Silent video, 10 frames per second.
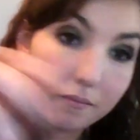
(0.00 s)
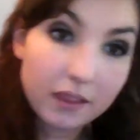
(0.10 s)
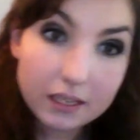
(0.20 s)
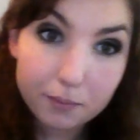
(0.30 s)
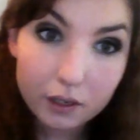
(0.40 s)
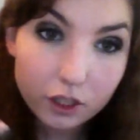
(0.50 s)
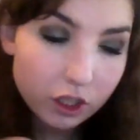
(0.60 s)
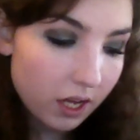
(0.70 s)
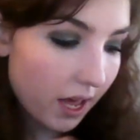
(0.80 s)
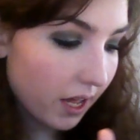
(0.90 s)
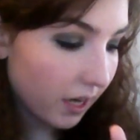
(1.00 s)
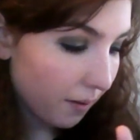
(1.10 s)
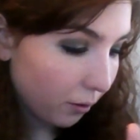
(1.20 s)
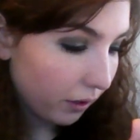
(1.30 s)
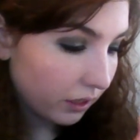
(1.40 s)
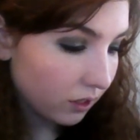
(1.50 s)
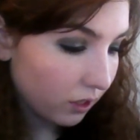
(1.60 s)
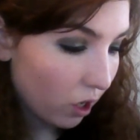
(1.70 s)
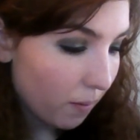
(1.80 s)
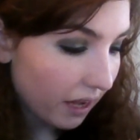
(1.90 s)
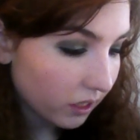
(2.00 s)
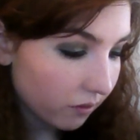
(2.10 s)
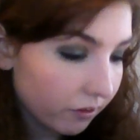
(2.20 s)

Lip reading: this brush, and I'm going to go back to